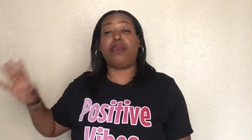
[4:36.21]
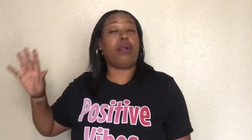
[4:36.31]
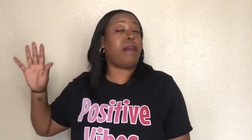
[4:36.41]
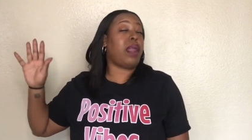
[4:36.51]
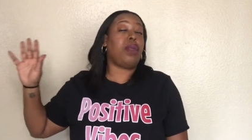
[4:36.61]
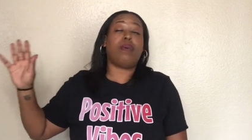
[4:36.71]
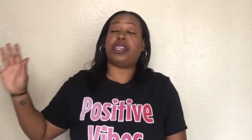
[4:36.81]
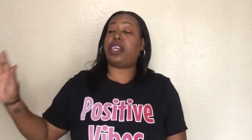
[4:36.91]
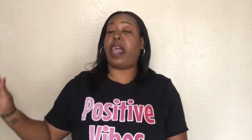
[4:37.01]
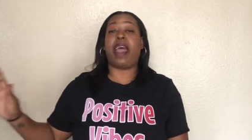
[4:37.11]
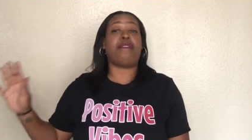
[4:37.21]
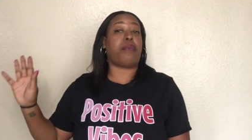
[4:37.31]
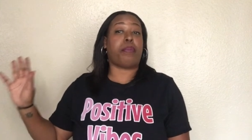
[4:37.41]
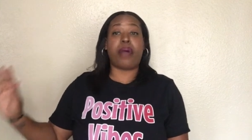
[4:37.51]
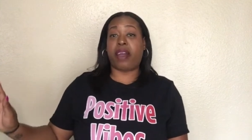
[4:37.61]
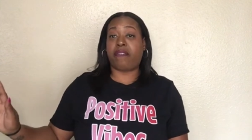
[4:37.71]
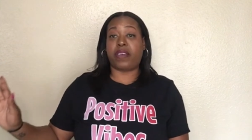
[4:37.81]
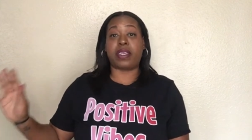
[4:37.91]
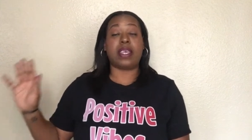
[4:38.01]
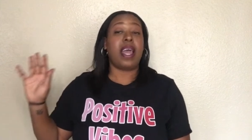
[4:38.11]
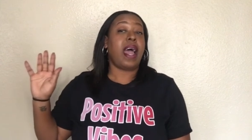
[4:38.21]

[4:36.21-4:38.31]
don't nobody know what she had for breakfast.